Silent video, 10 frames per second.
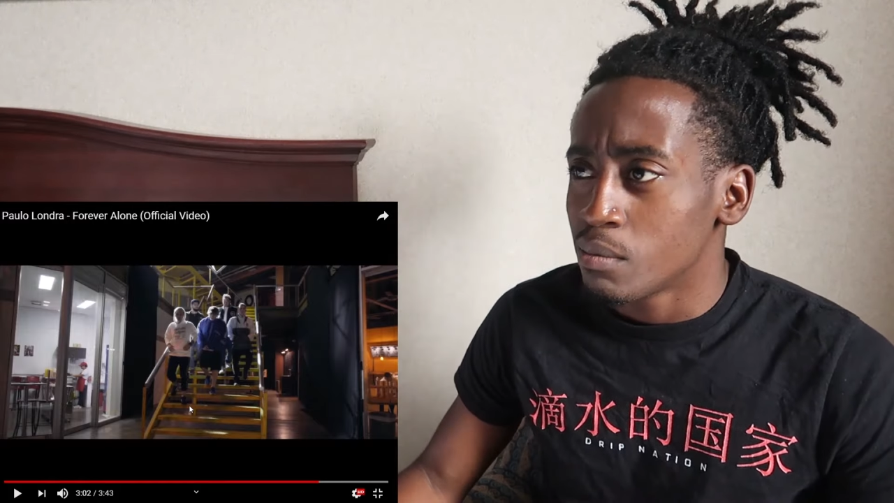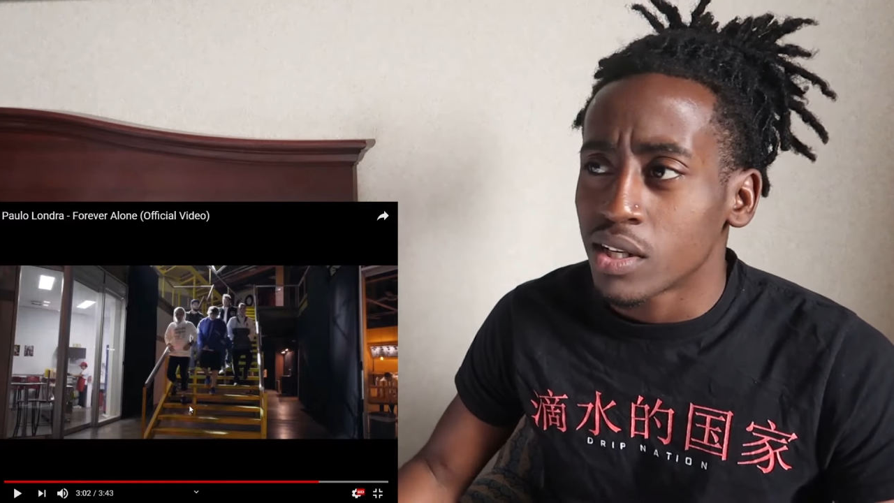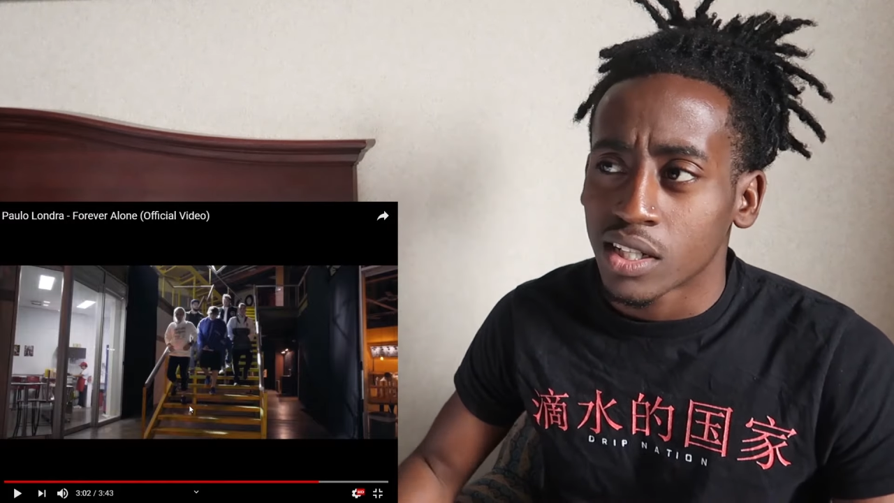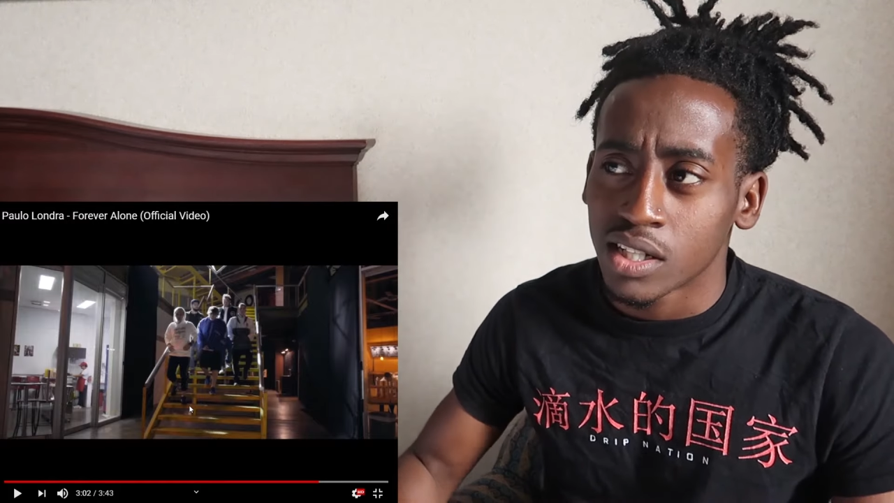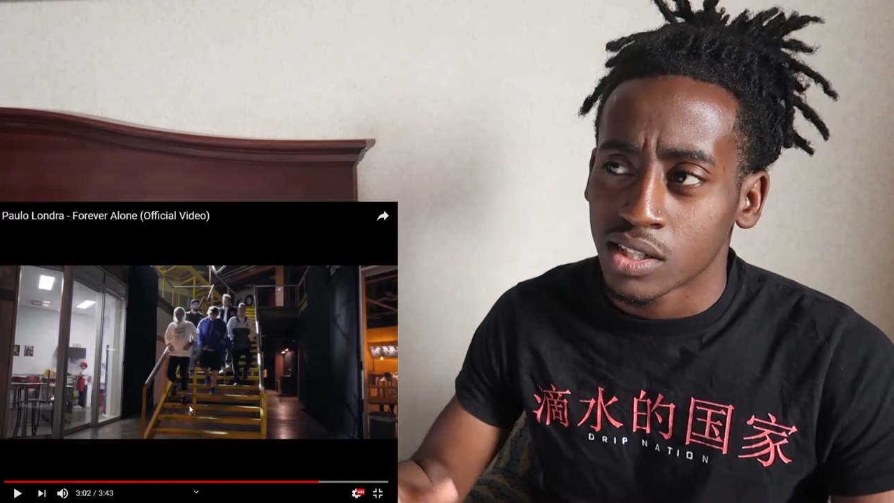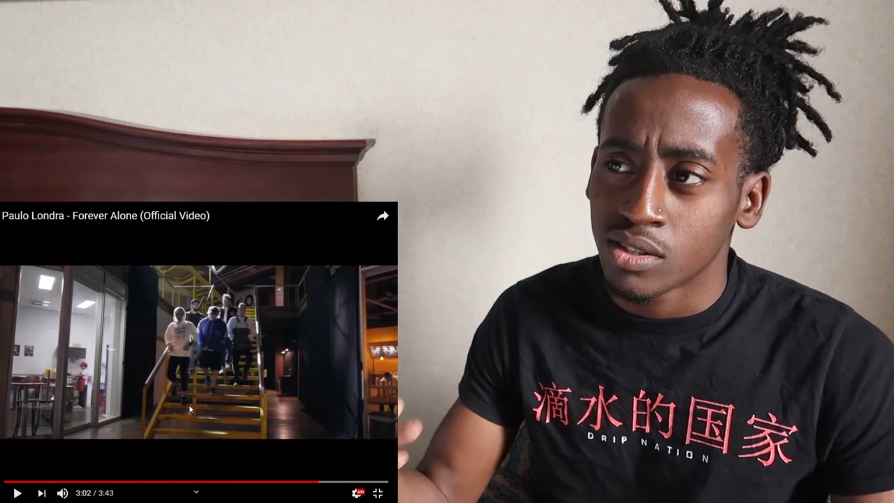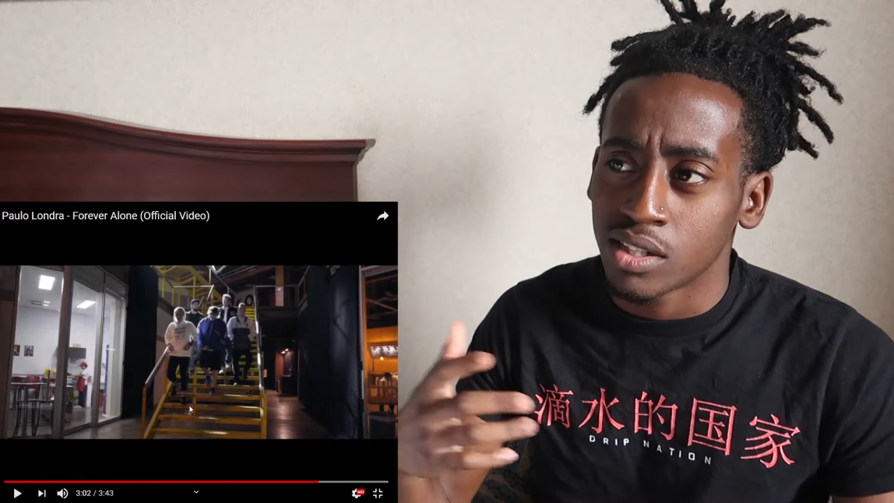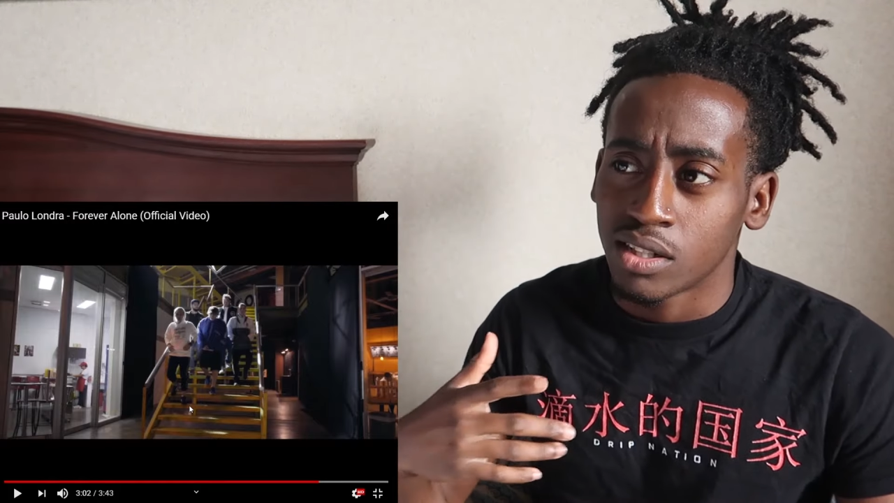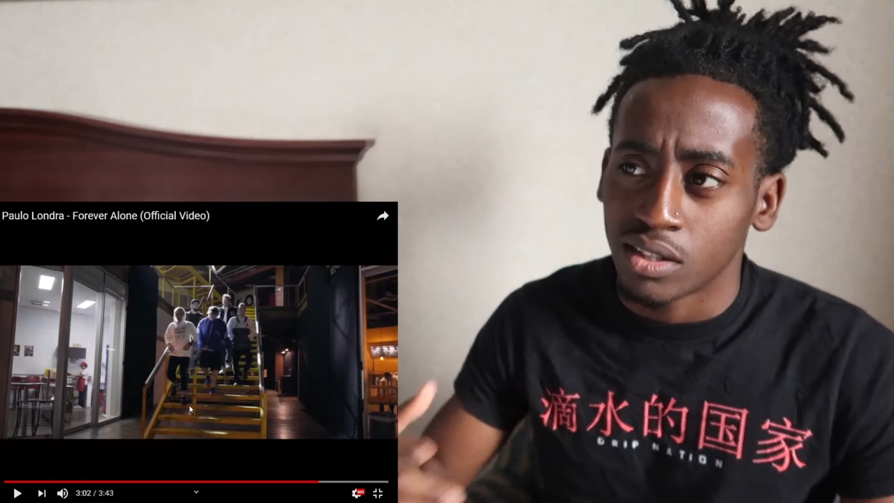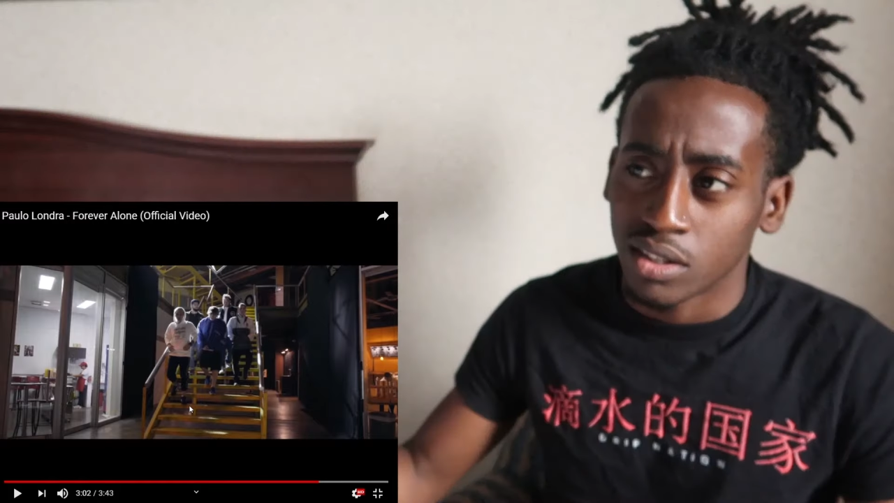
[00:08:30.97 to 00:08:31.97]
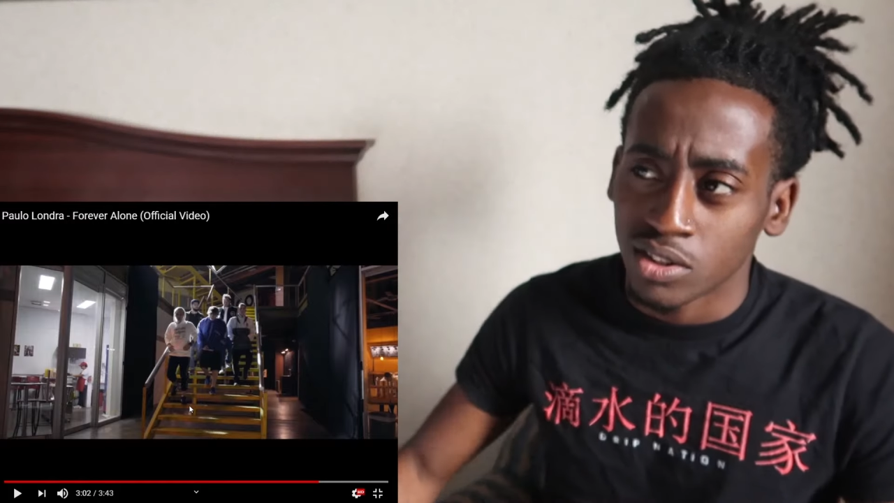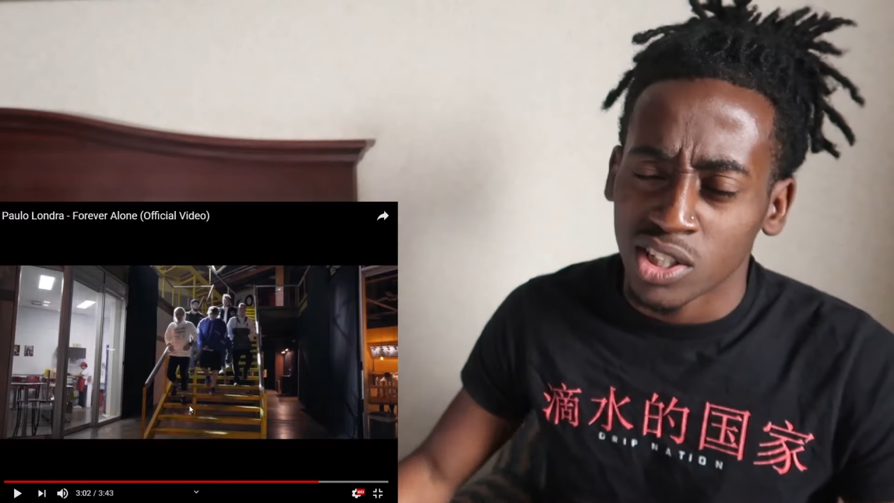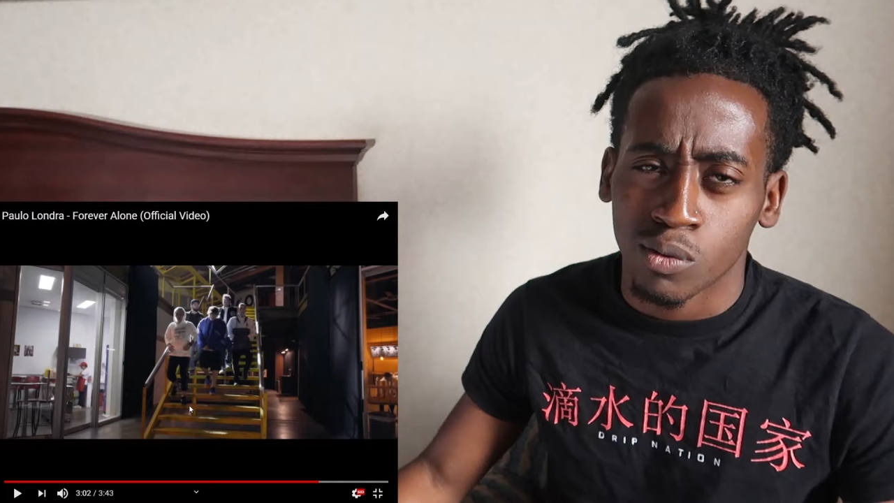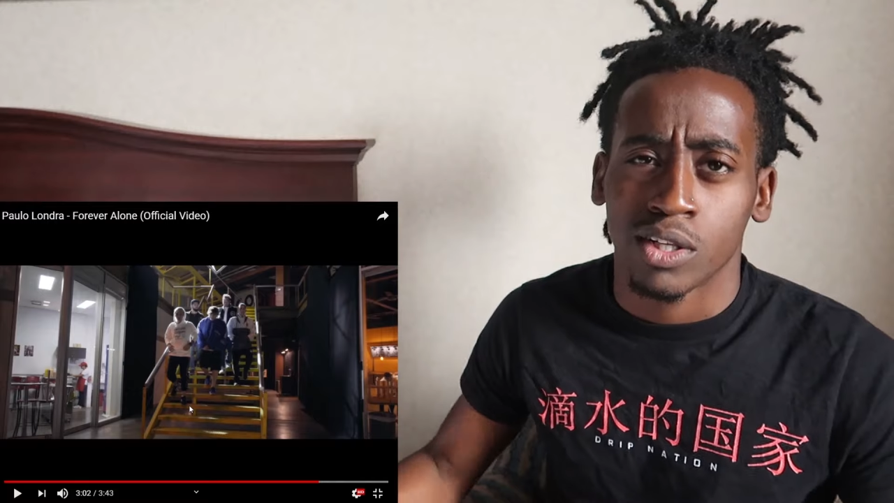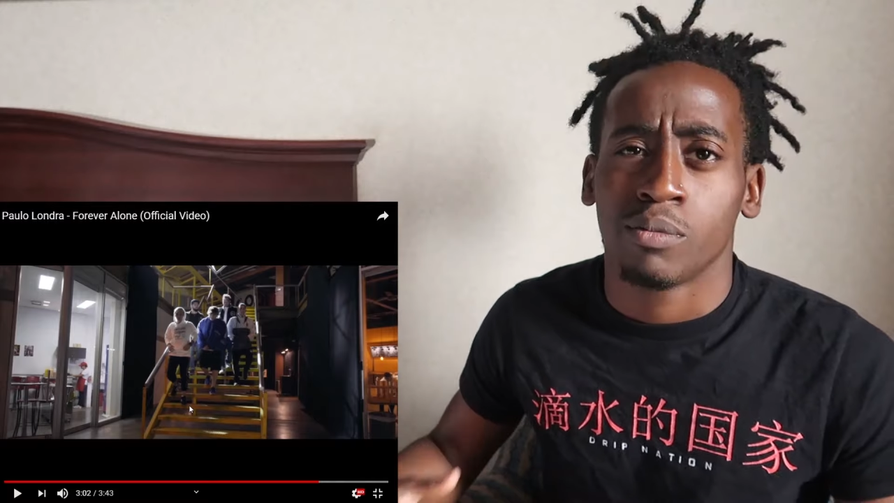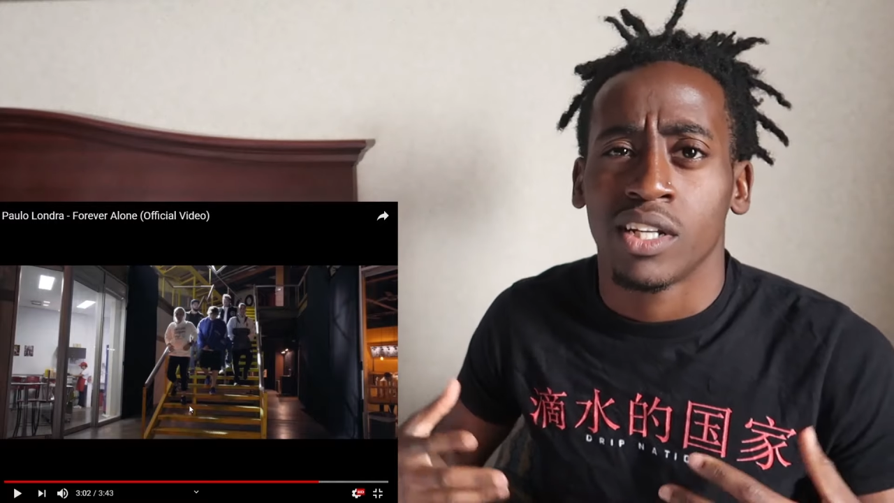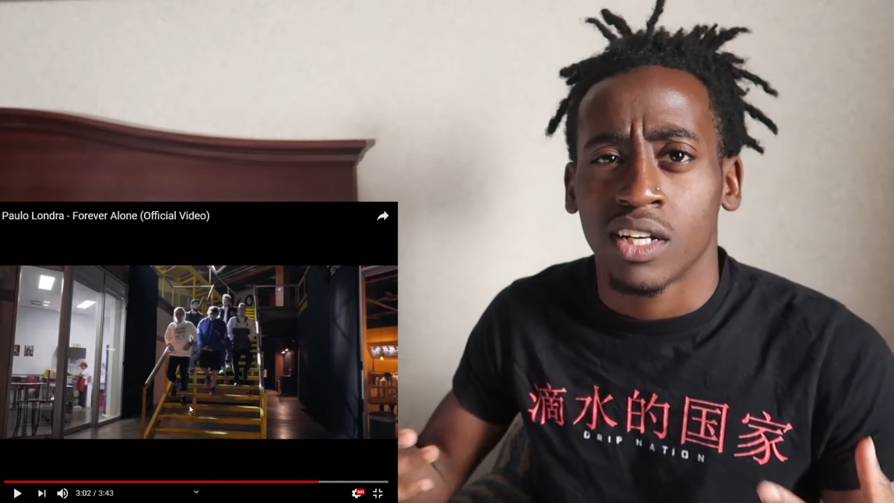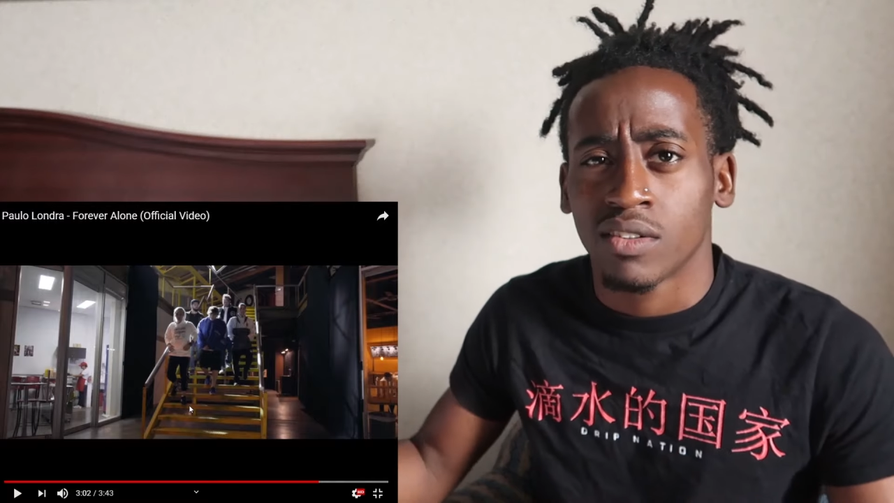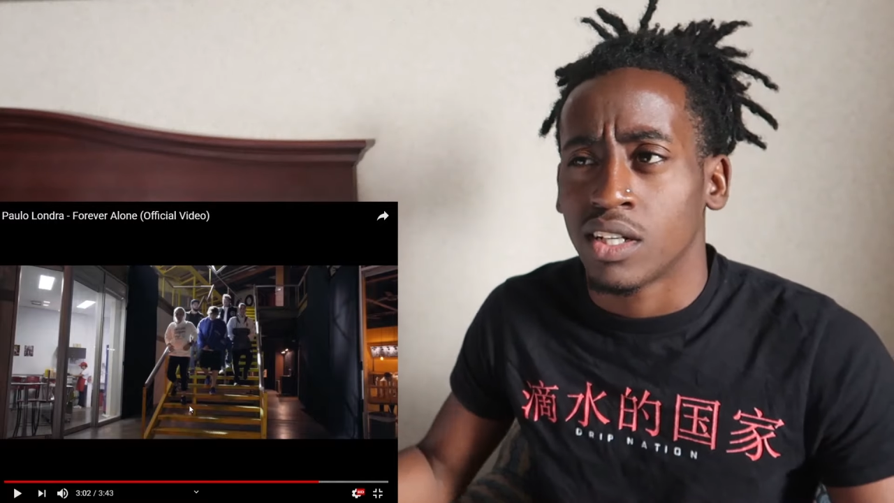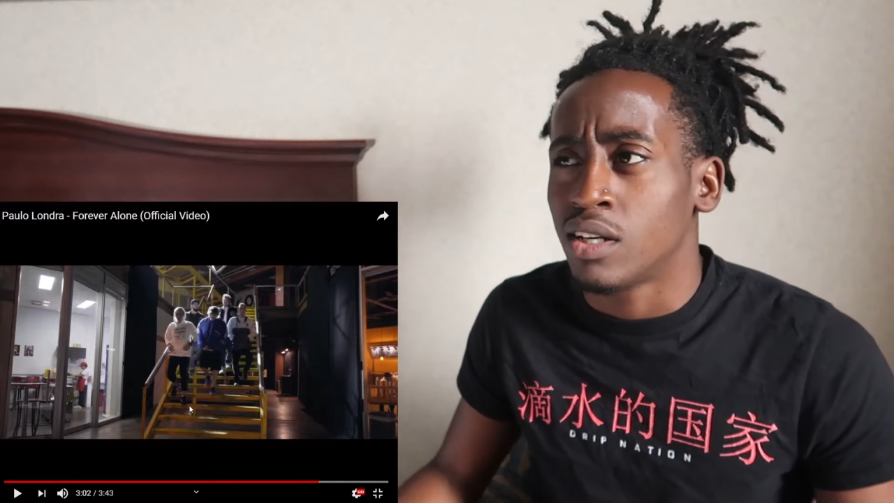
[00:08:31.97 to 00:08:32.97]
But because, you know, you just want to be
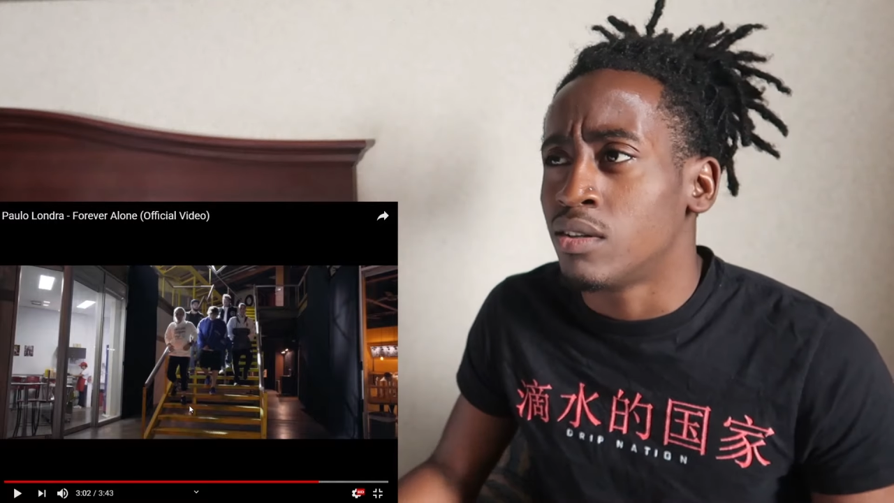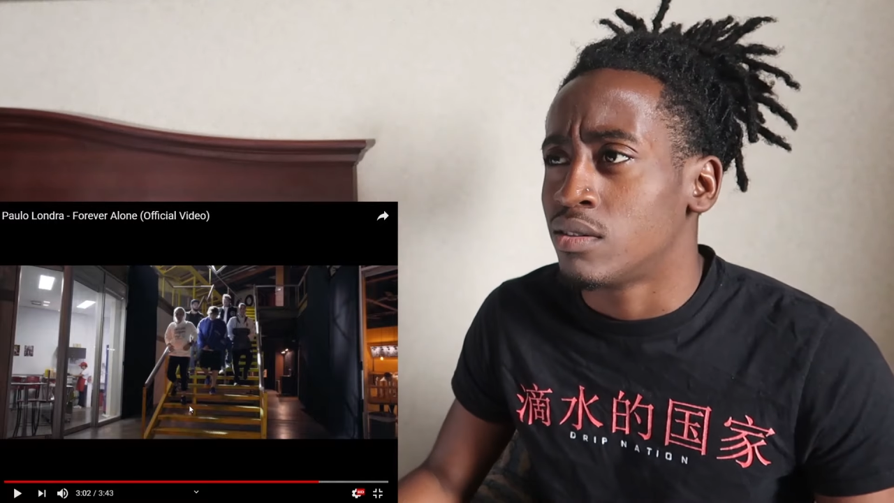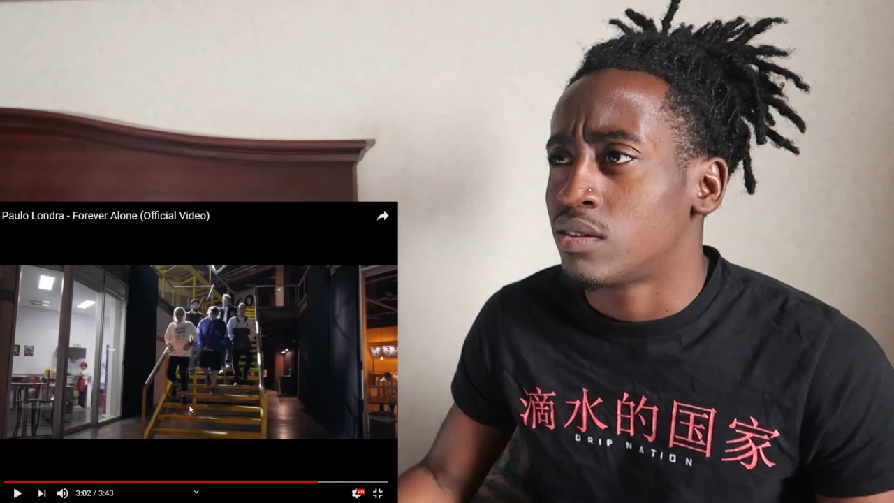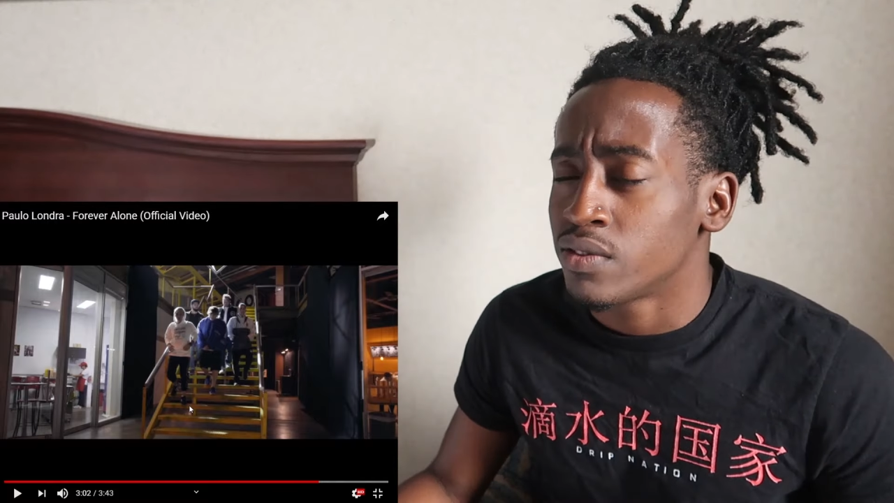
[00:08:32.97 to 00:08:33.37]
left alone.